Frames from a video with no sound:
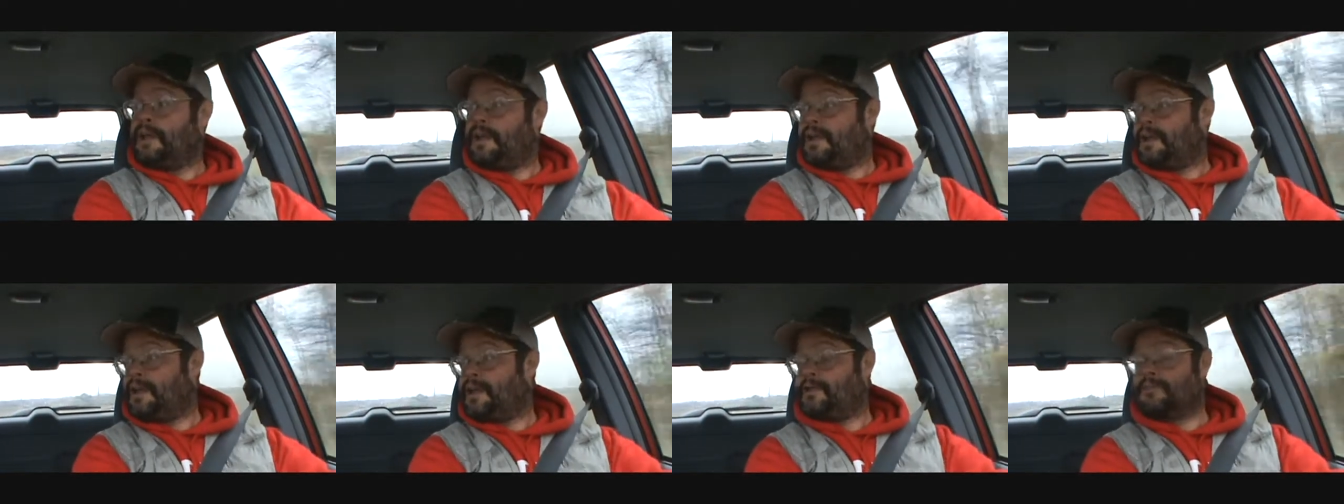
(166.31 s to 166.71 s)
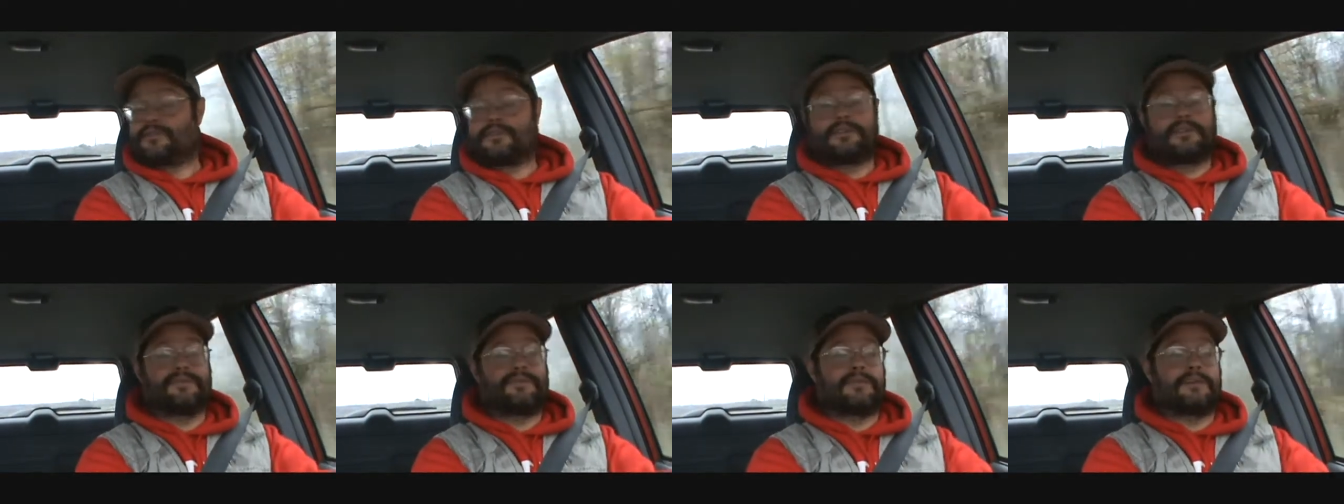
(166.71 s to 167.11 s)
And I was
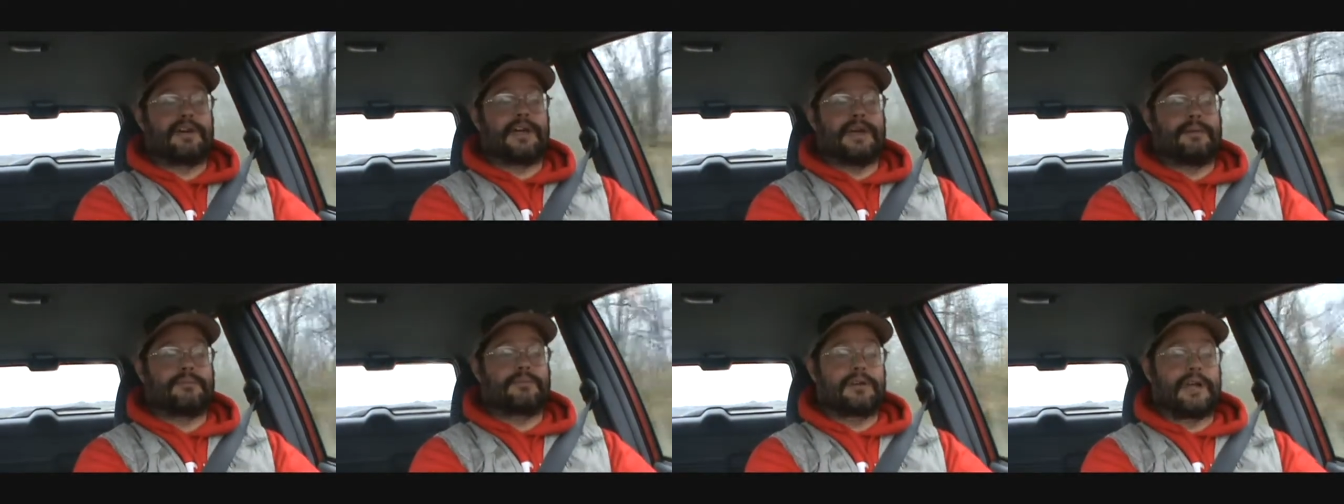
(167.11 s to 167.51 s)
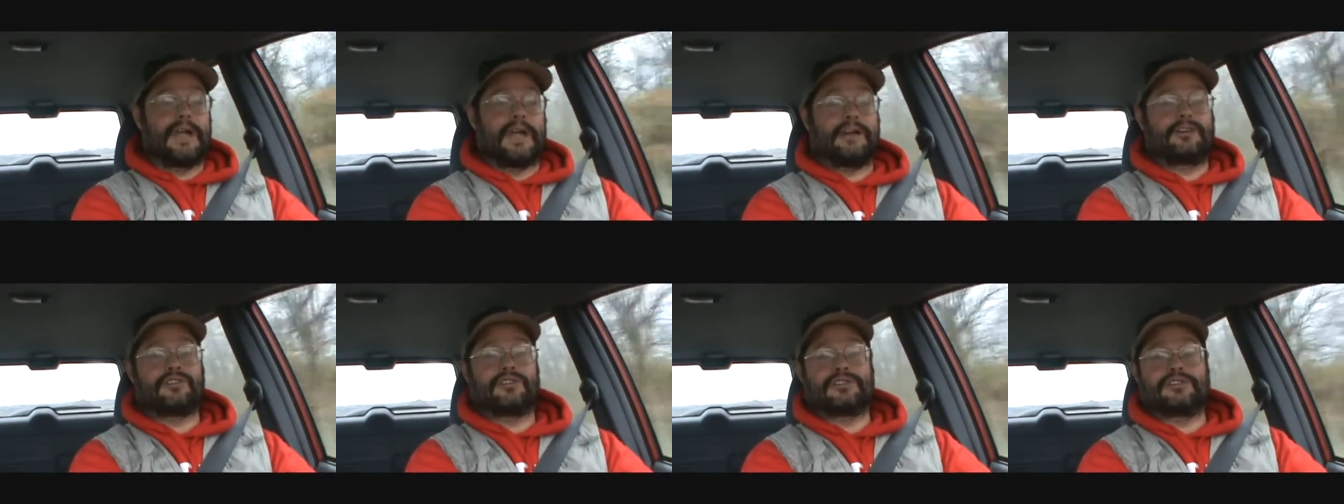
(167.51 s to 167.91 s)
looking for a couple
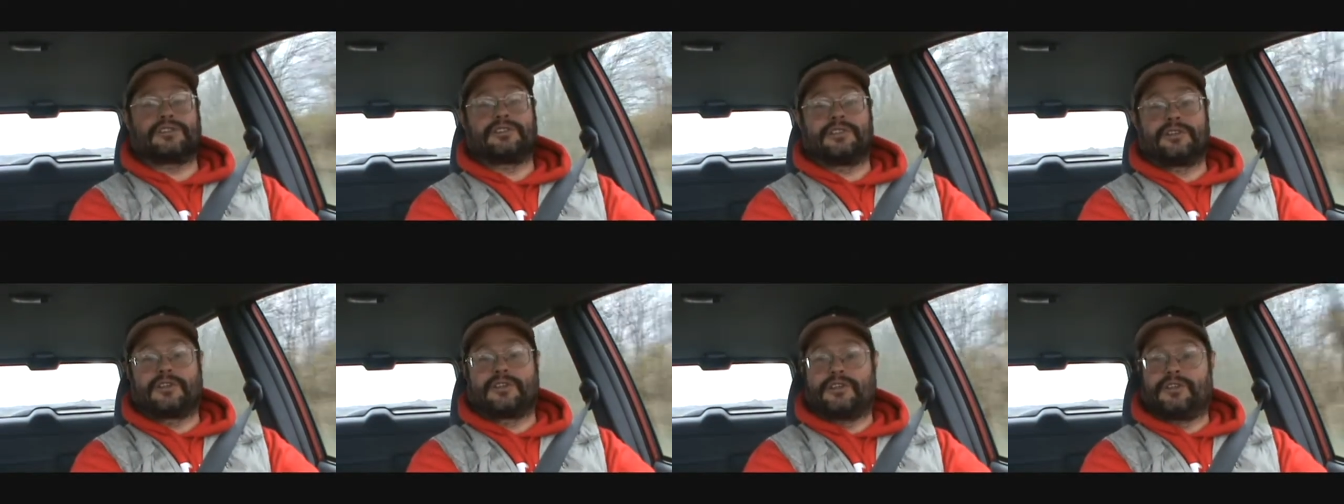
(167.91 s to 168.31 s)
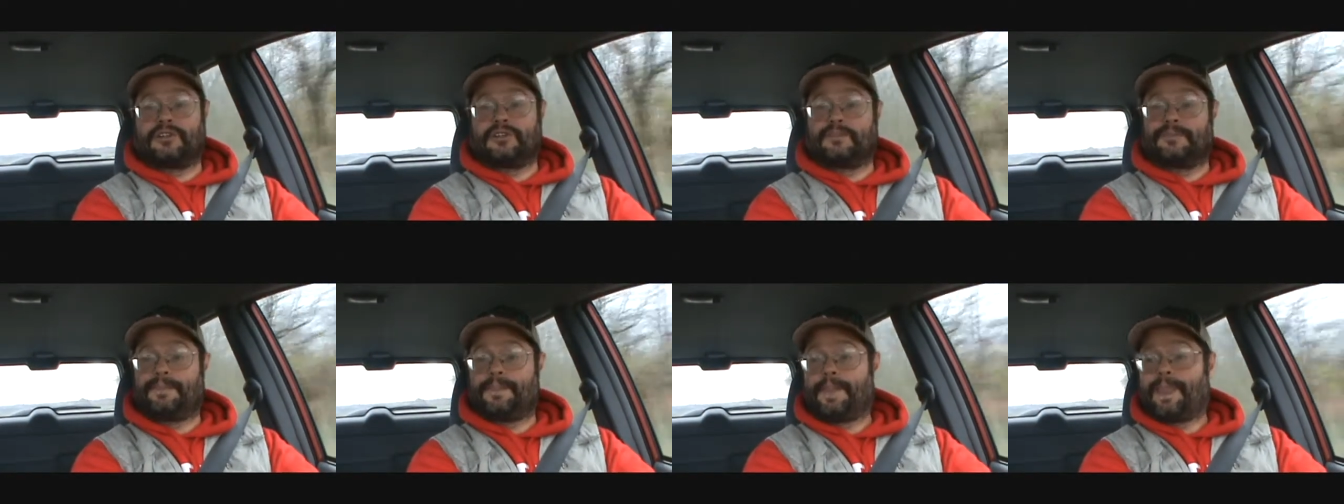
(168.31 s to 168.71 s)
caches to
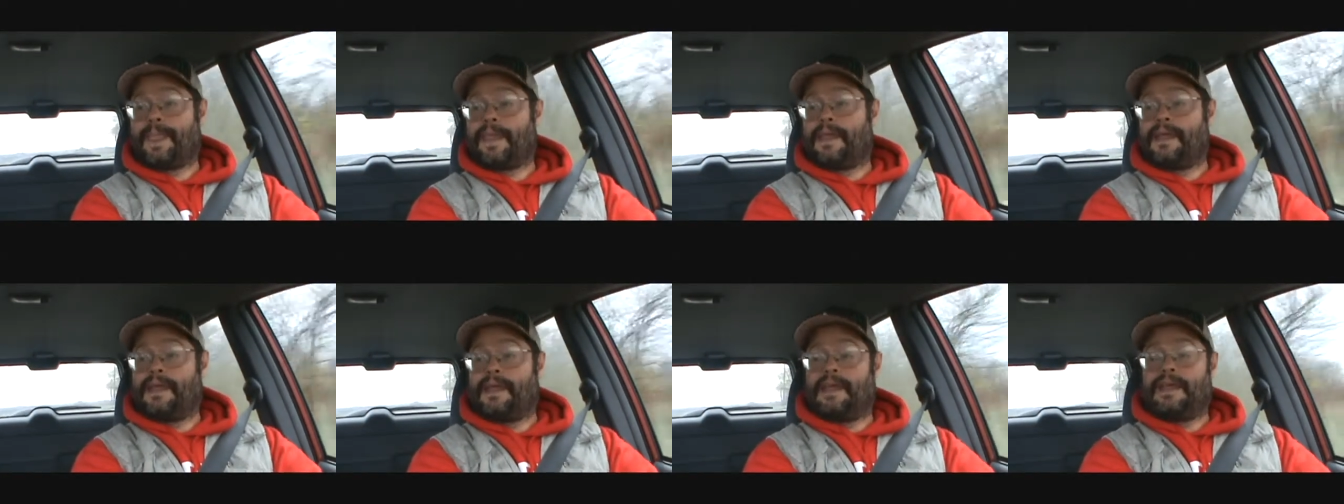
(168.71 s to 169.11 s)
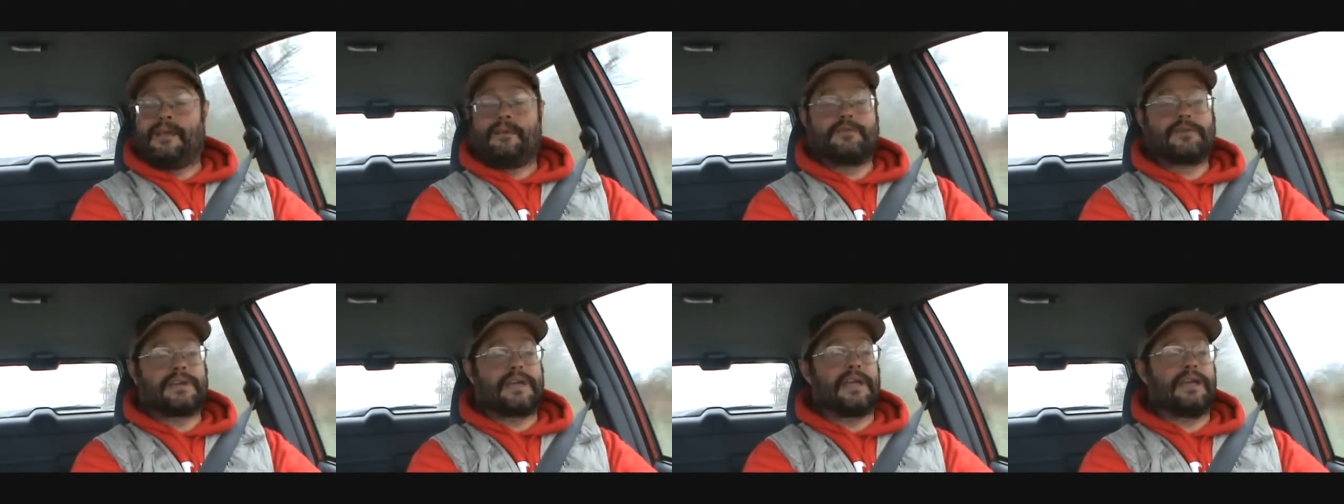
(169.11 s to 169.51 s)
do.
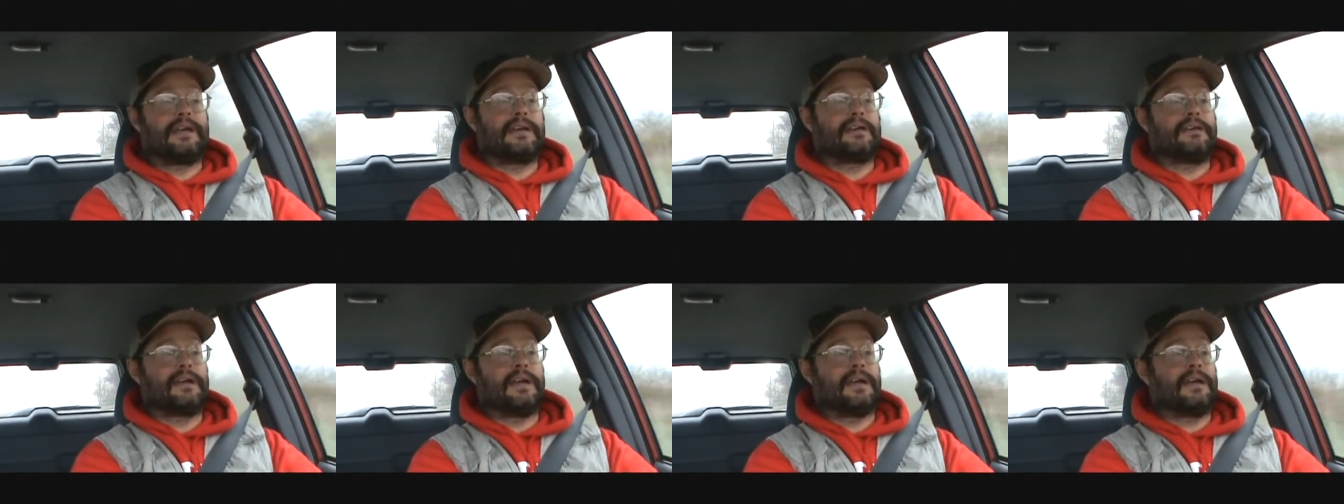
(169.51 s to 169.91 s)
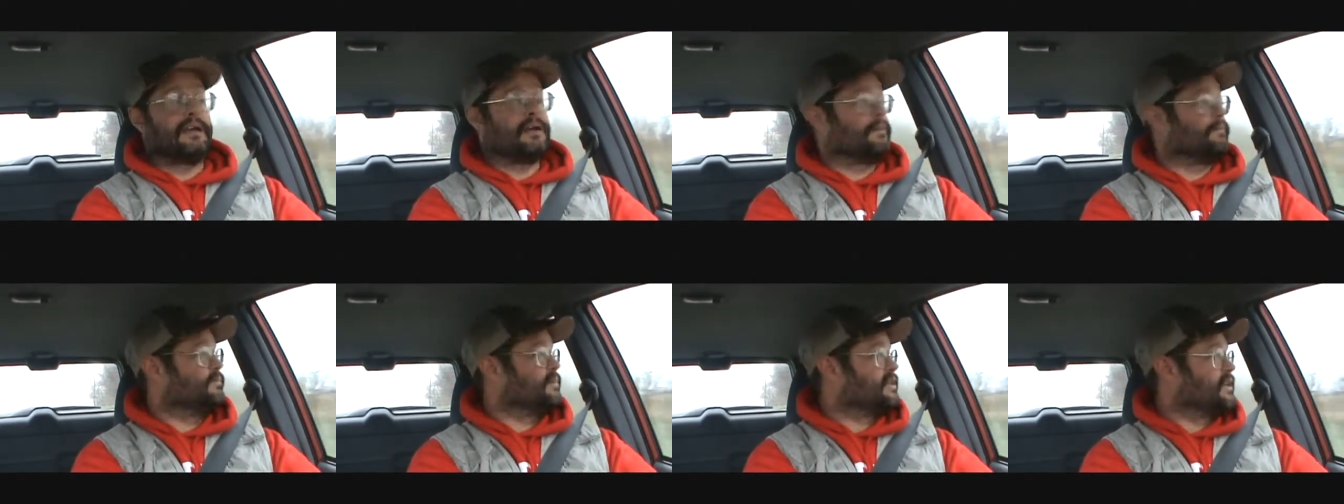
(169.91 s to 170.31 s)
It was getting
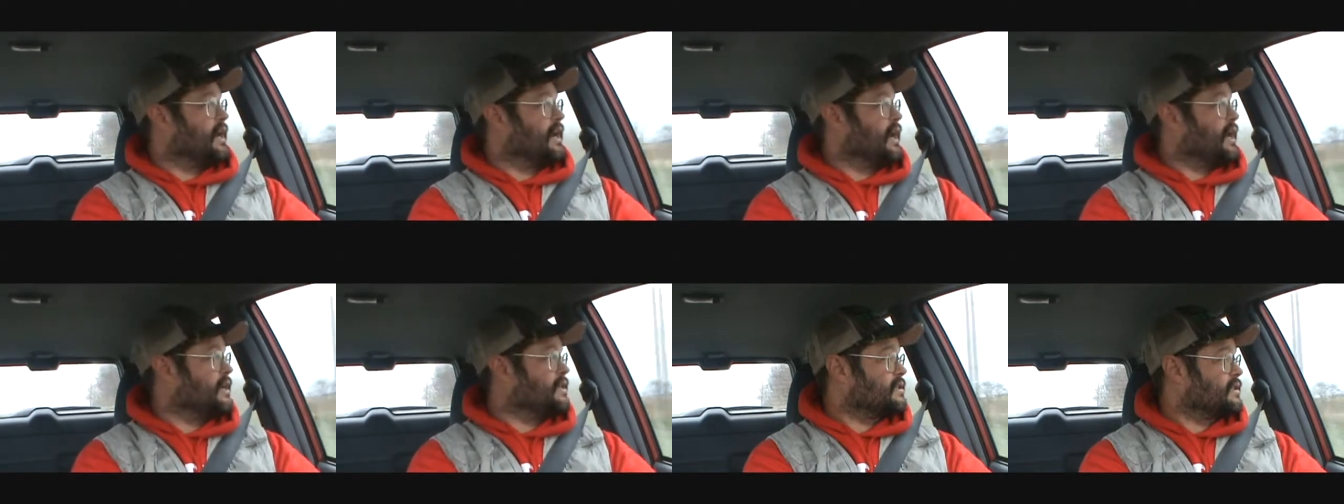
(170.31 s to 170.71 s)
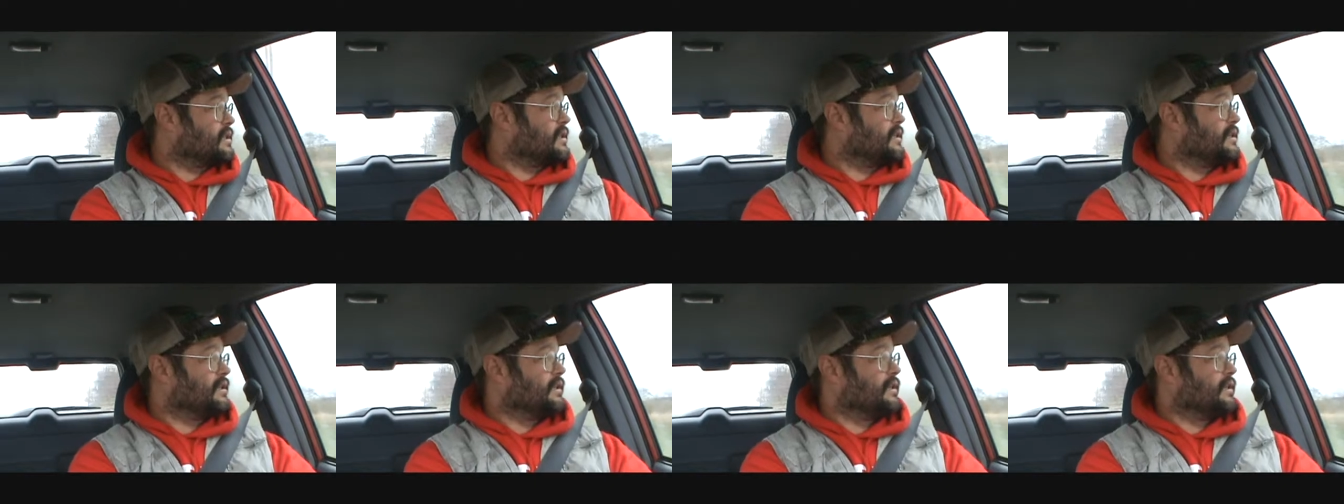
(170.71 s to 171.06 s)
um, dusk,